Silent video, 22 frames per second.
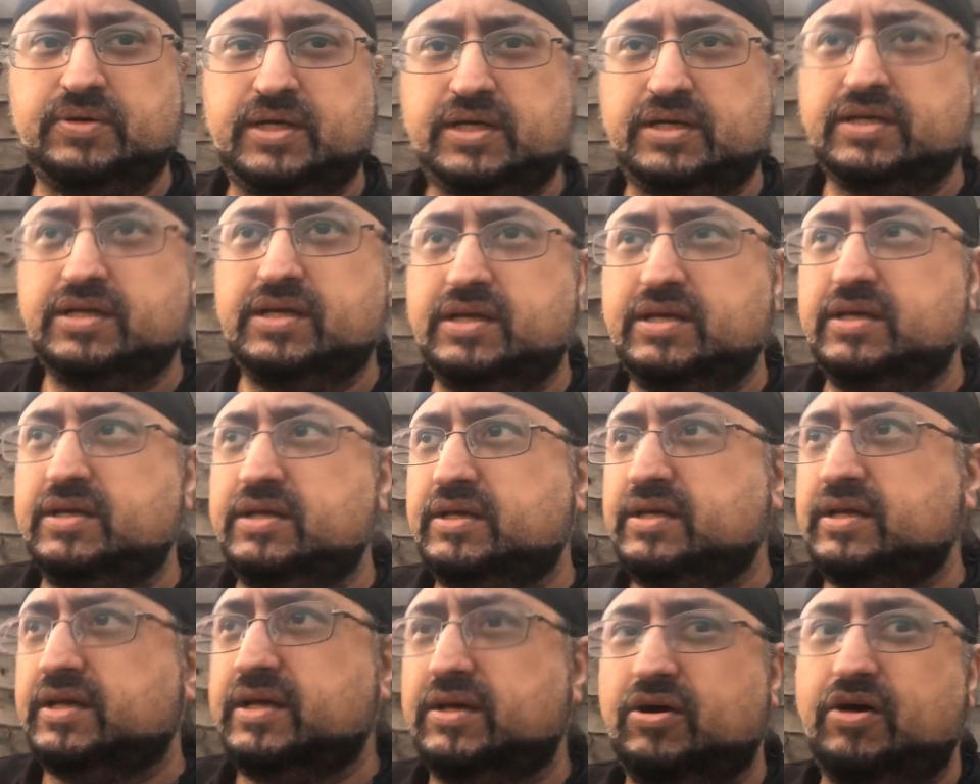it.
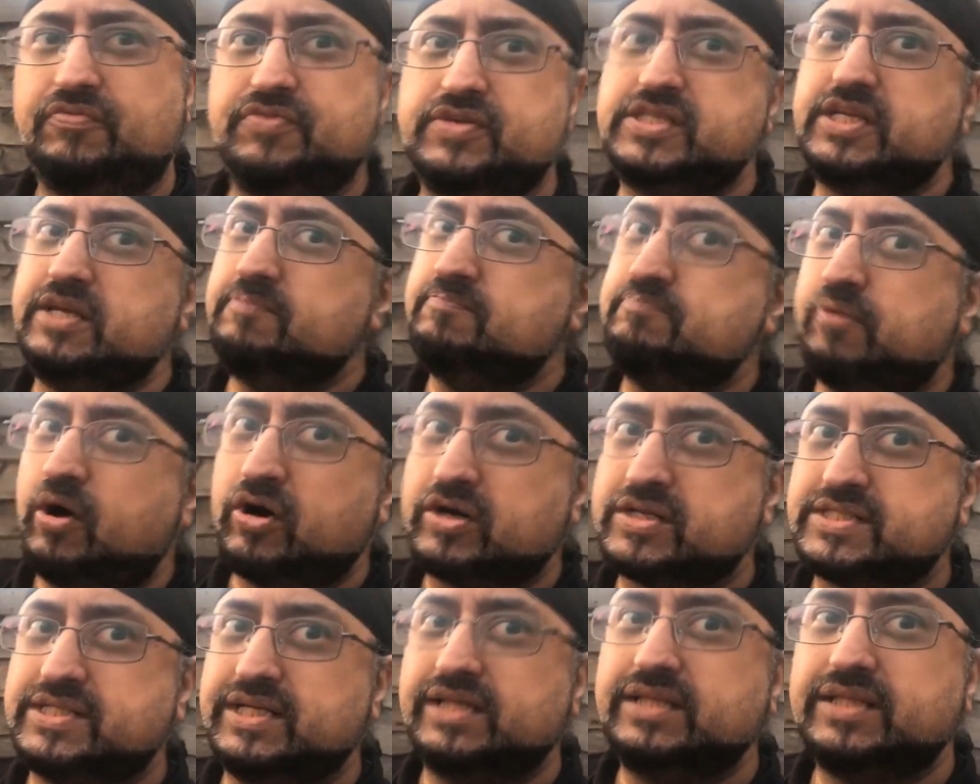Obviously,
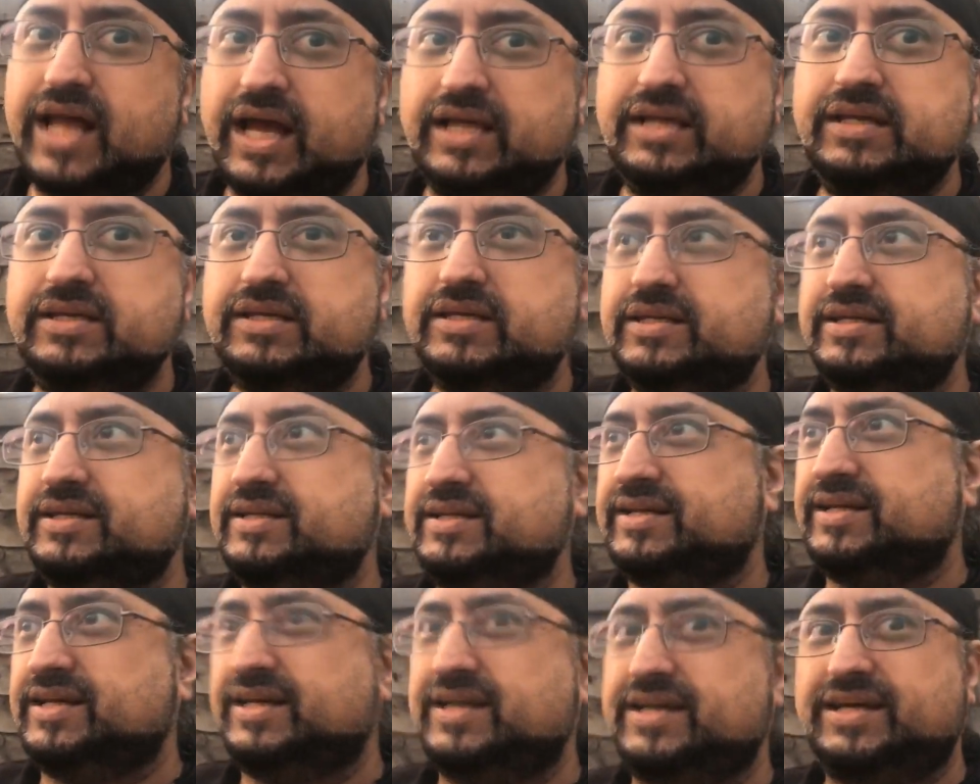Boxing Day.
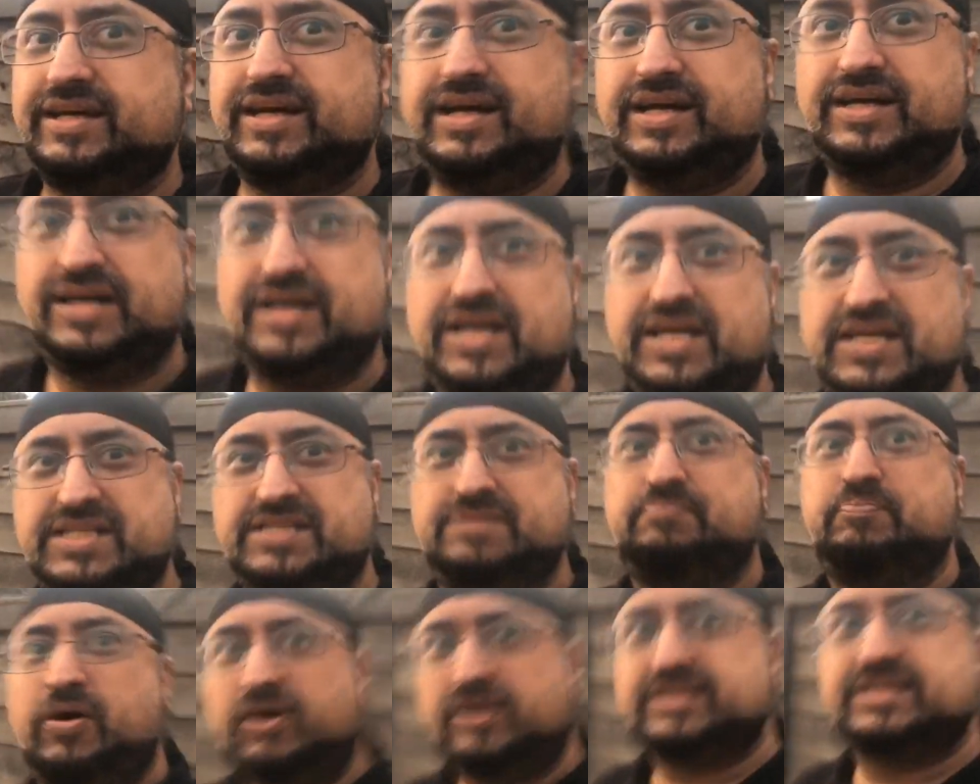It is
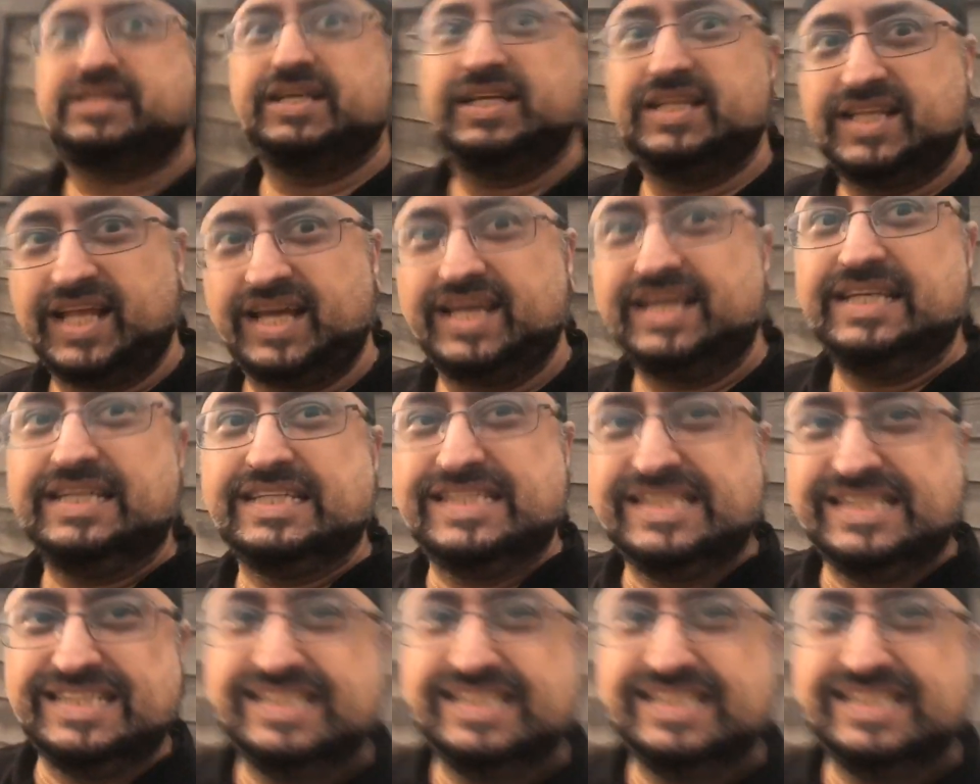Boxing Day.